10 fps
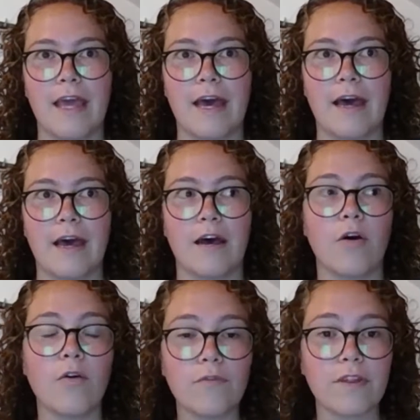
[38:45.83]

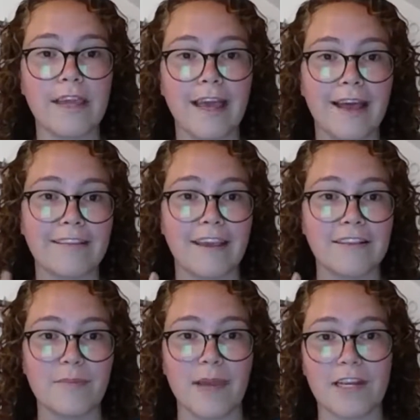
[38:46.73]
Hopefully as a
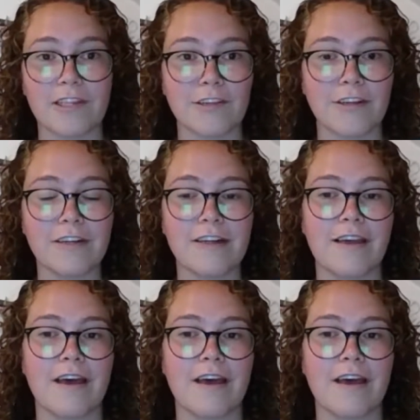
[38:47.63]
case manager,